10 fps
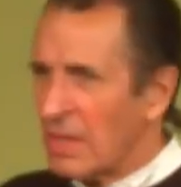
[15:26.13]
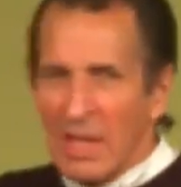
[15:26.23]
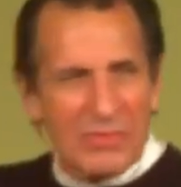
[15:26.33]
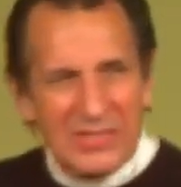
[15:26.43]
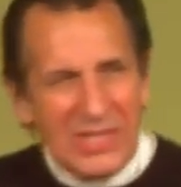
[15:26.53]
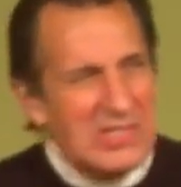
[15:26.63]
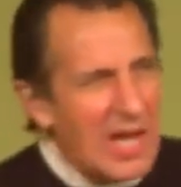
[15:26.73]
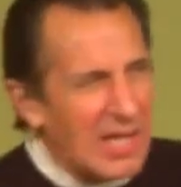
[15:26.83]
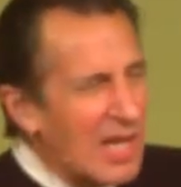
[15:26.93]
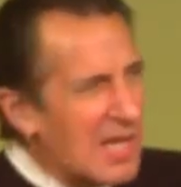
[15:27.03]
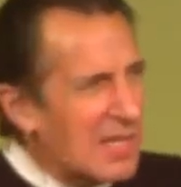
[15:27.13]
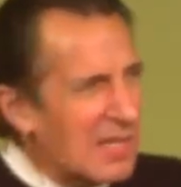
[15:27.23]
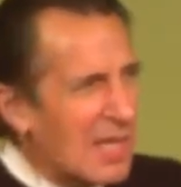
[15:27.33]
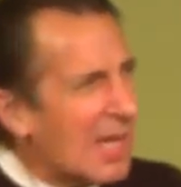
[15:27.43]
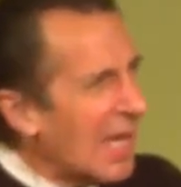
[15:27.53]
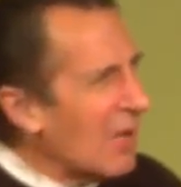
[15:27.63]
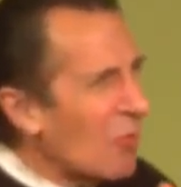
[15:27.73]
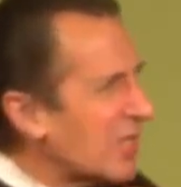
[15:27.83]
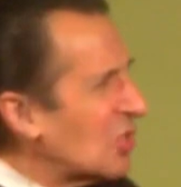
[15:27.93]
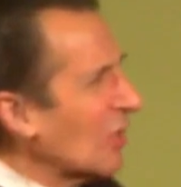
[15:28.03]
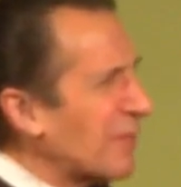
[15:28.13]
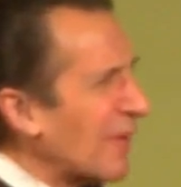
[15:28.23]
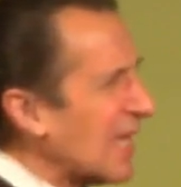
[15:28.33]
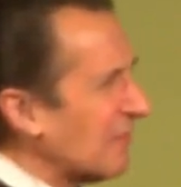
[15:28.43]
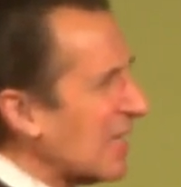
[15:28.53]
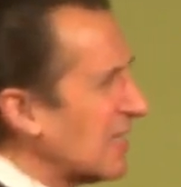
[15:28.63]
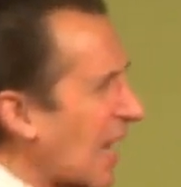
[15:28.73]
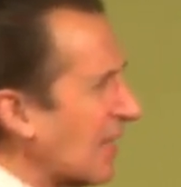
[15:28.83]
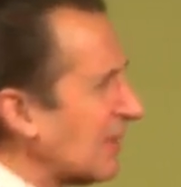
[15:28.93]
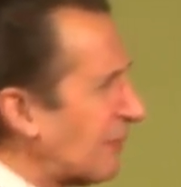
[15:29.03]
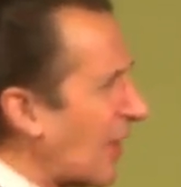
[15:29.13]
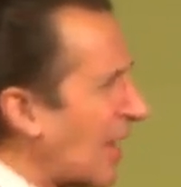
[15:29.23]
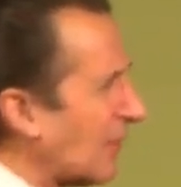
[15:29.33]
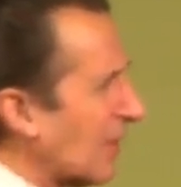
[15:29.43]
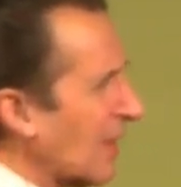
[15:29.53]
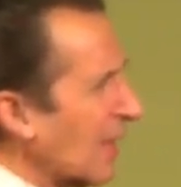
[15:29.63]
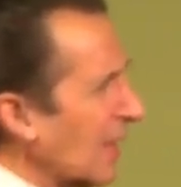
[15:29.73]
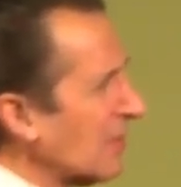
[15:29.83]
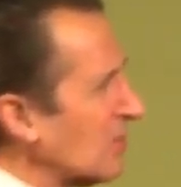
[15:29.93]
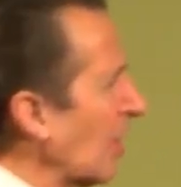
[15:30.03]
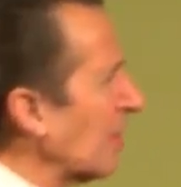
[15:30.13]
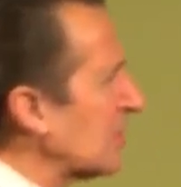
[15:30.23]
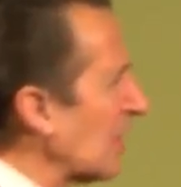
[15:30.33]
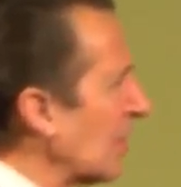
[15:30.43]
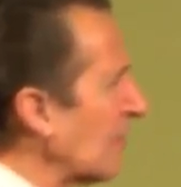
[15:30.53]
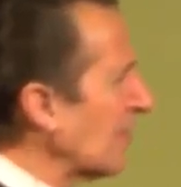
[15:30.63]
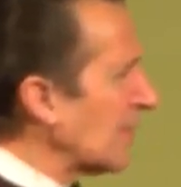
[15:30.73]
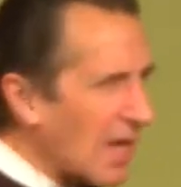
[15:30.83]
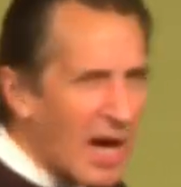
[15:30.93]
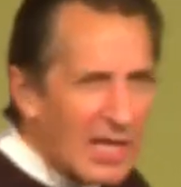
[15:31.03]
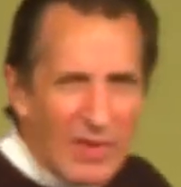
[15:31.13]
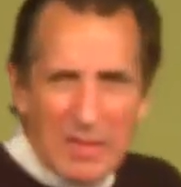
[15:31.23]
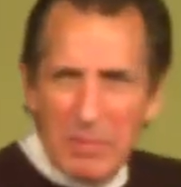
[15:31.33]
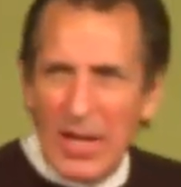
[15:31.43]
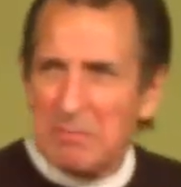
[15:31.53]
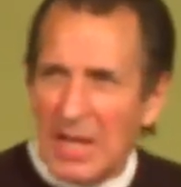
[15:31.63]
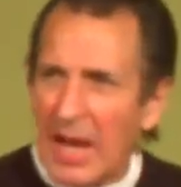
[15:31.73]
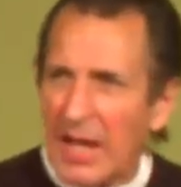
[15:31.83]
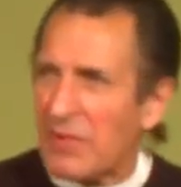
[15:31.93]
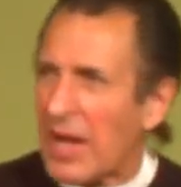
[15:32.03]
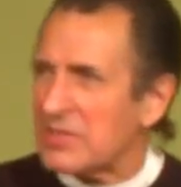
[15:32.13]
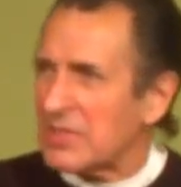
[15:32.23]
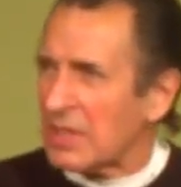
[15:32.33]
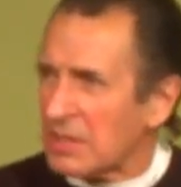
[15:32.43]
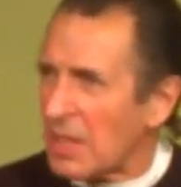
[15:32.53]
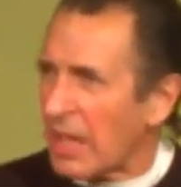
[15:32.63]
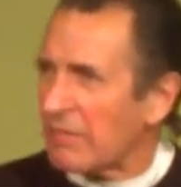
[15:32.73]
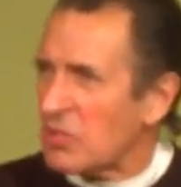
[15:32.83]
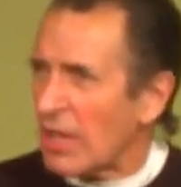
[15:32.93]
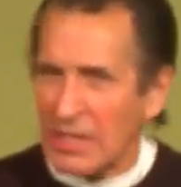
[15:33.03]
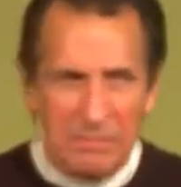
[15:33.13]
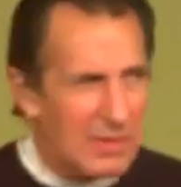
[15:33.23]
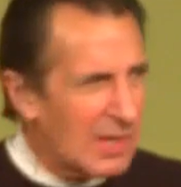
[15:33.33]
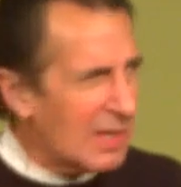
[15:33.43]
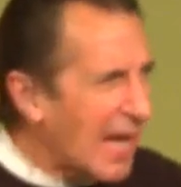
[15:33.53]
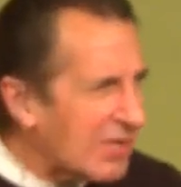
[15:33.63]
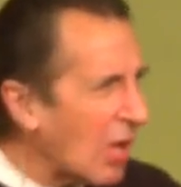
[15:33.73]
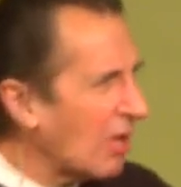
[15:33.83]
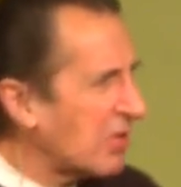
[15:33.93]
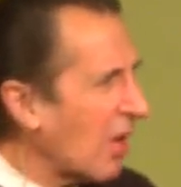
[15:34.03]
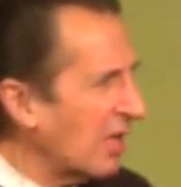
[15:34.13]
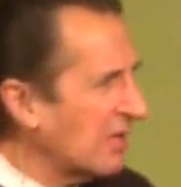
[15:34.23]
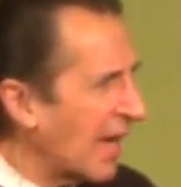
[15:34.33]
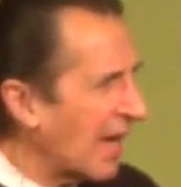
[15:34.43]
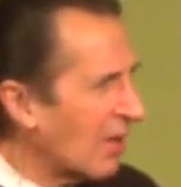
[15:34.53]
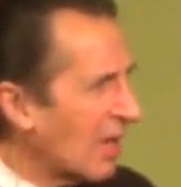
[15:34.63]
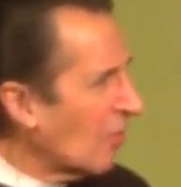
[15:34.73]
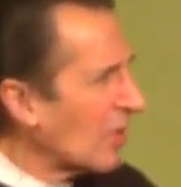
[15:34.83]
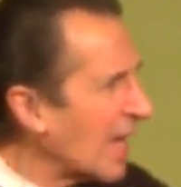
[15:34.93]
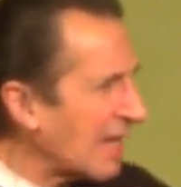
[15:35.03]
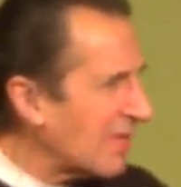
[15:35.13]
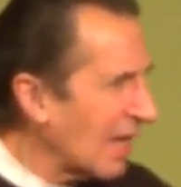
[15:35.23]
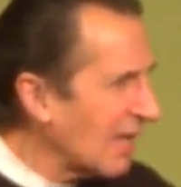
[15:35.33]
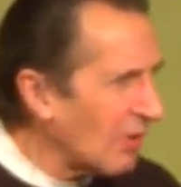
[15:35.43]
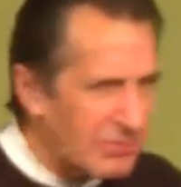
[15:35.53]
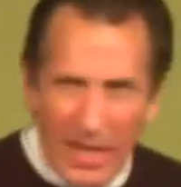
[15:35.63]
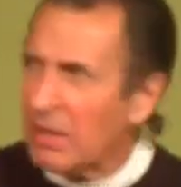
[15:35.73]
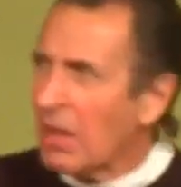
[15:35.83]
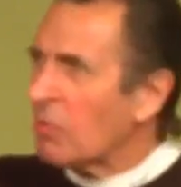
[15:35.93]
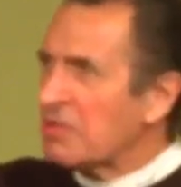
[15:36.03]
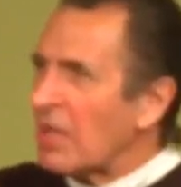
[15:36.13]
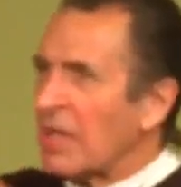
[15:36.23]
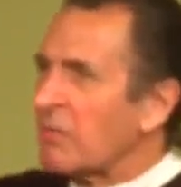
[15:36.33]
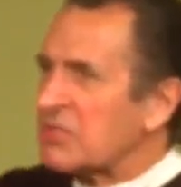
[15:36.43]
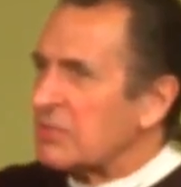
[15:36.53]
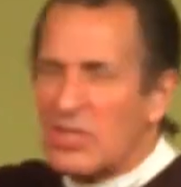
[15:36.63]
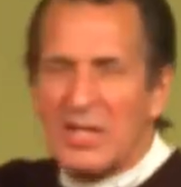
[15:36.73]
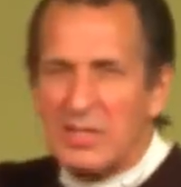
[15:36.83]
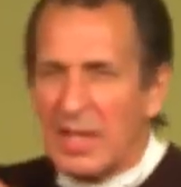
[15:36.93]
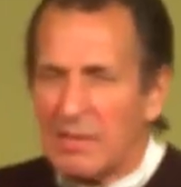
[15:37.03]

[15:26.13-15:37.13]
This is not like, hey, what you believed in God the Father in terms of the God of Abraham, God of Isaac, and God of Jacob, that's all gone now. We're not dealing with that. We're dealing with Jesus.